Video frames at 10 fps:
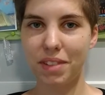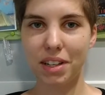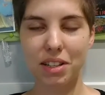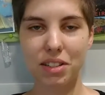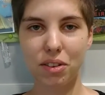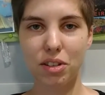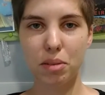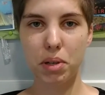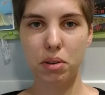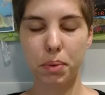There's going to
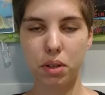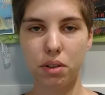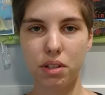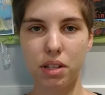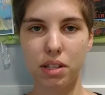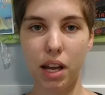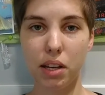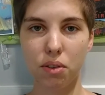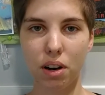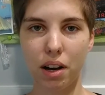be cryptocurrencies in
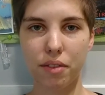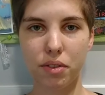your life.